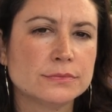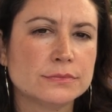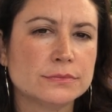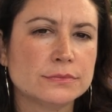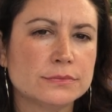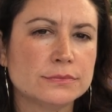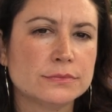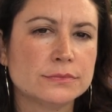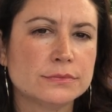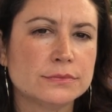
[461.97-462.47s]

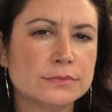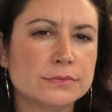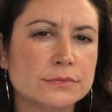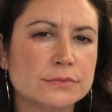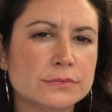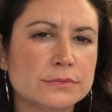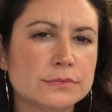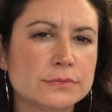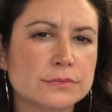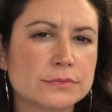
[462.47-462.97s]

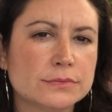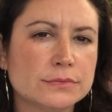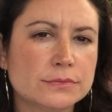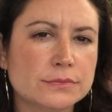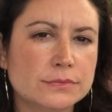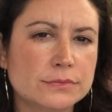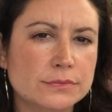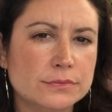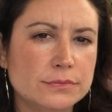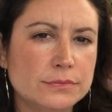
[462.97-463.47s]

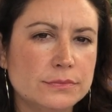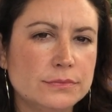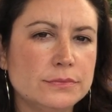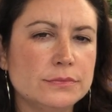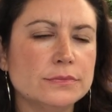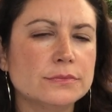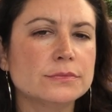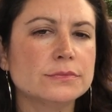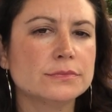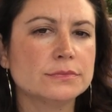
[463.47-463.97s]

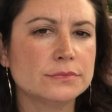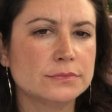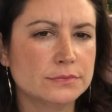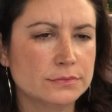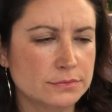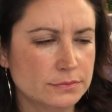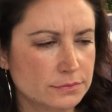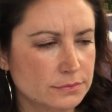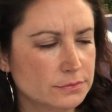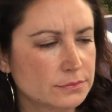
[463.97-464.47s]

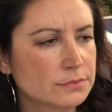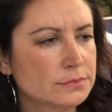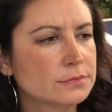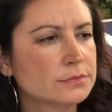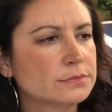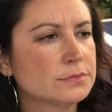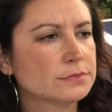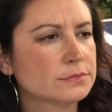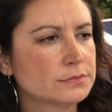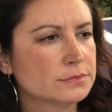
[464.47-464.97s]

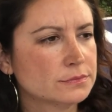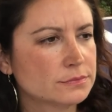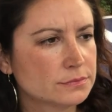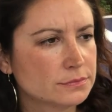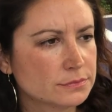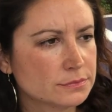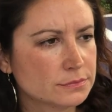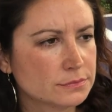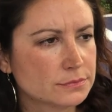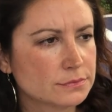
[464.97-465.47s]

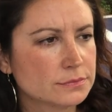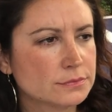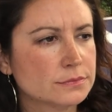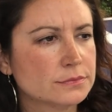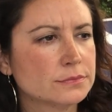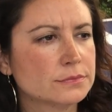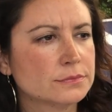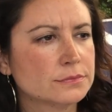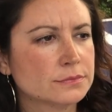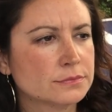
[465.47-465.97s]

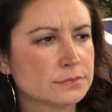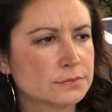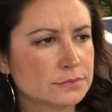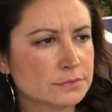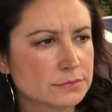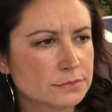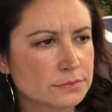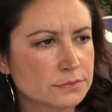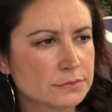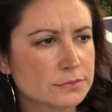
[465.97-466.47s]

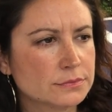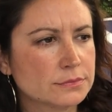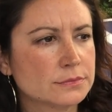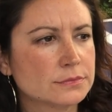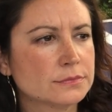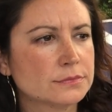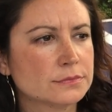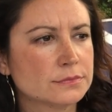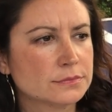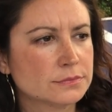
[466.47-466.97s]
This person isn't speaking.